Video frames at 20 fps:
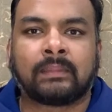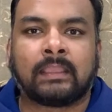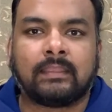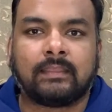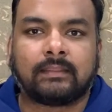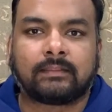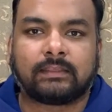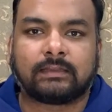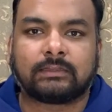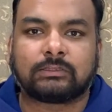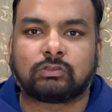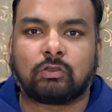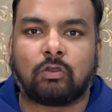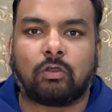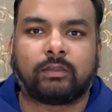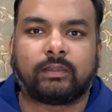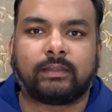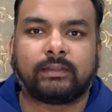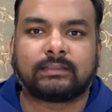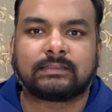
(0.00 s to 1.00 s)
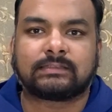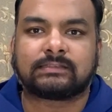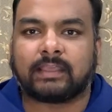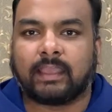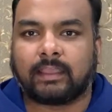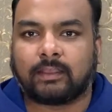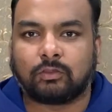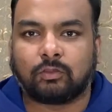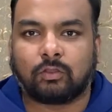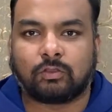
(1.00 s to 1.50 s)
there is already the
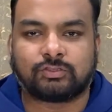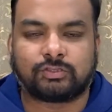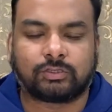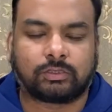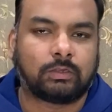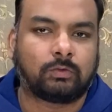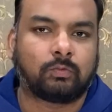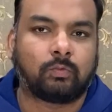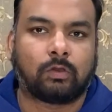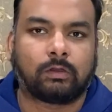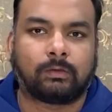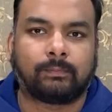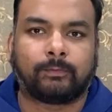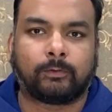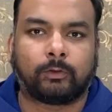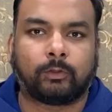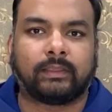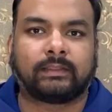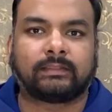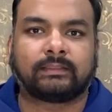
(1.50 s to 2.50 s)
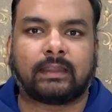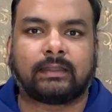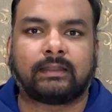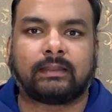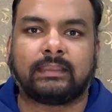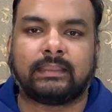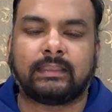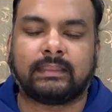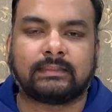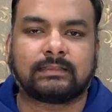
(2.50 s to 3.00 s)
psychological war brewing that
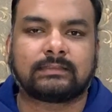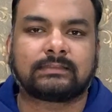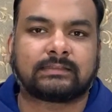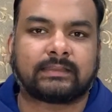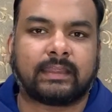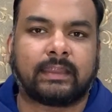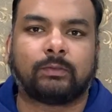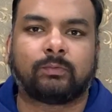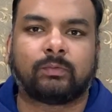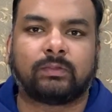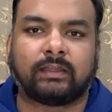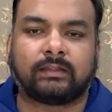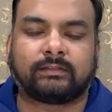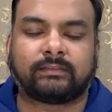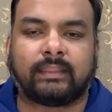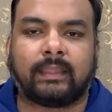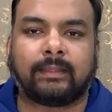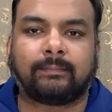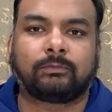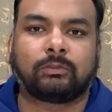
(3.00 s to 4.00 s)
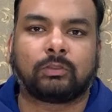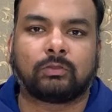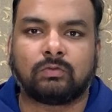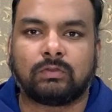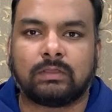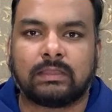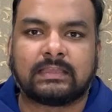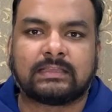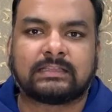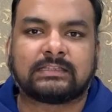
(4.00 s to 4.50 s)
either side will attempt
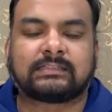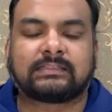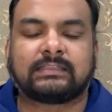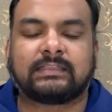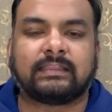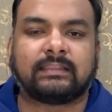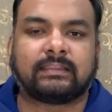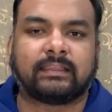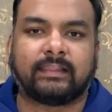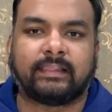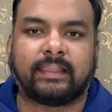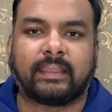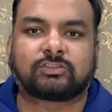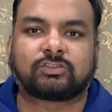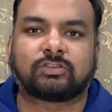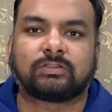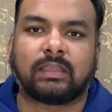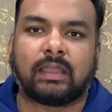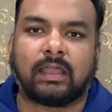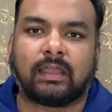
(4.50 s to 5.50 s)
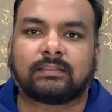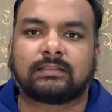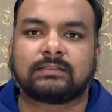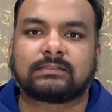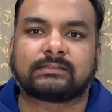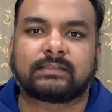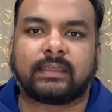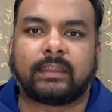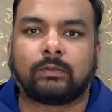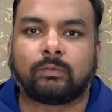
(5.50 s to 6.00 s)
to steal the election, the other
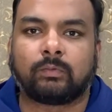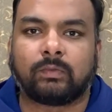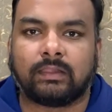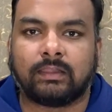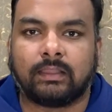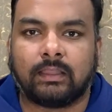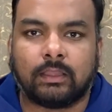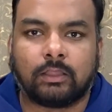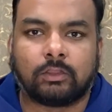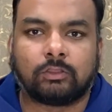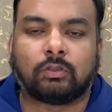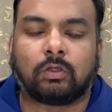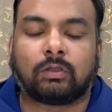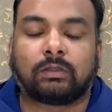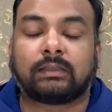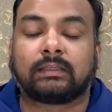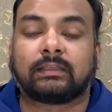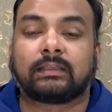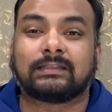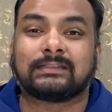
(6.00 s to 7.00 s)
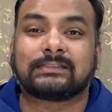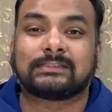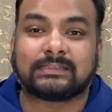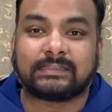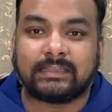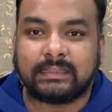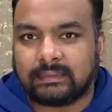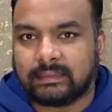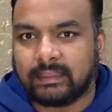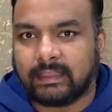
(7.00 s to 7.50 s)
side will not
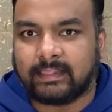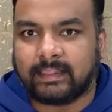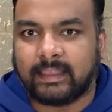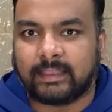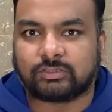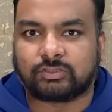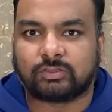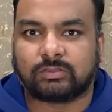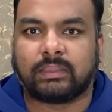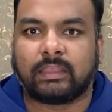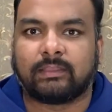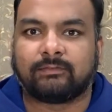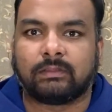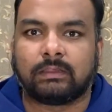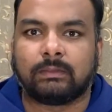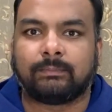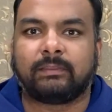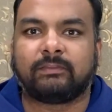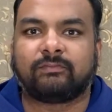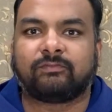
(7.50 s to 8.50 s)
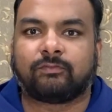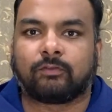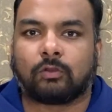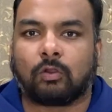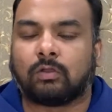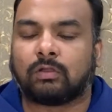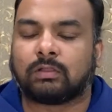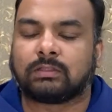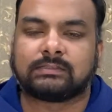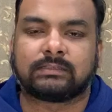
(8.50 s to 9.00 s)
concede the election. There will be
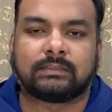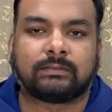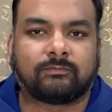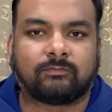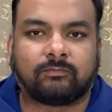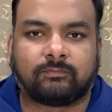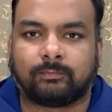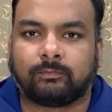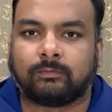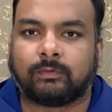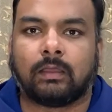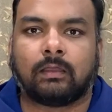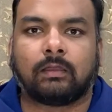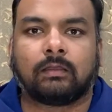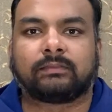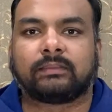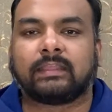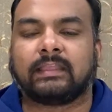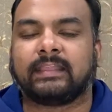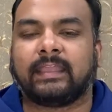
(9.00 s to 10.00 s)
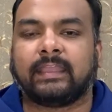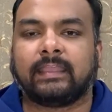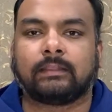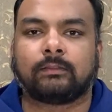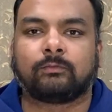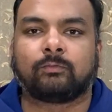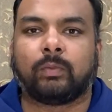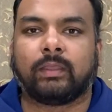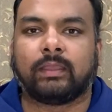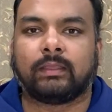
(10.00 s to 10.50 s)
frauds and delay
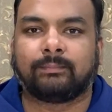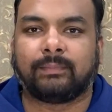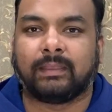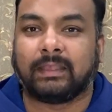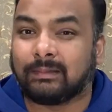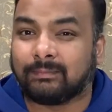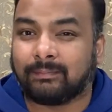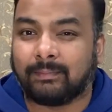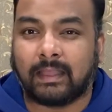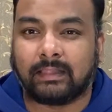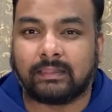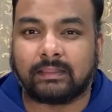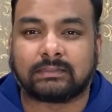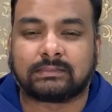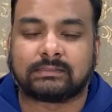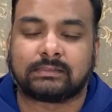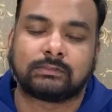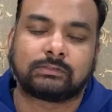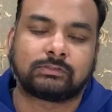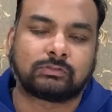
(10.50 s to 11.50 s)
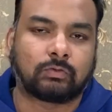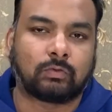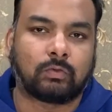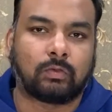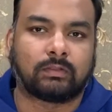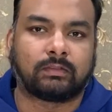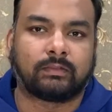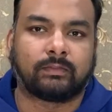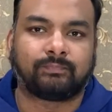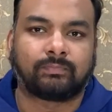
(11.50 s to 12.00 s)
in mail ballots and so on.